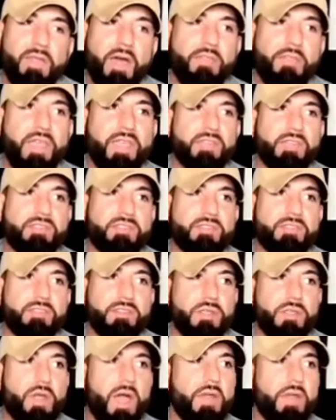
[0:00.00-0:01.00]
think
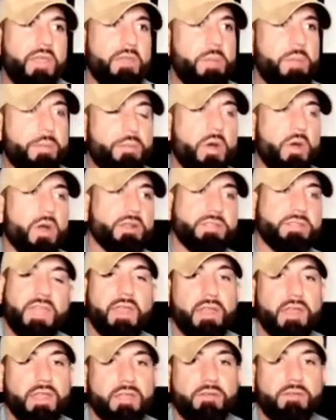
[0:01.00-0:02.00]
I think people are
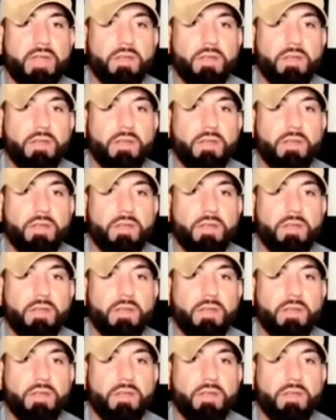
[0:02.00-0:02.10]
tentative.